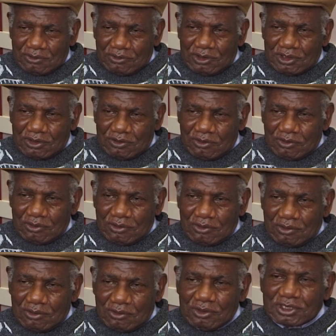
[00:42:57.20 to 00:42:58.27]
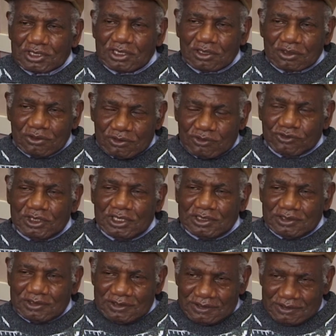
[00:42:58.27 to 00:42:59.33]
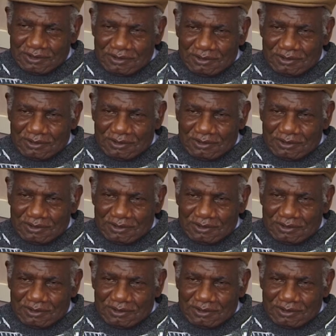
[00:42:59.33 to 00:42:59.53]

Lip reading: We're still good friends,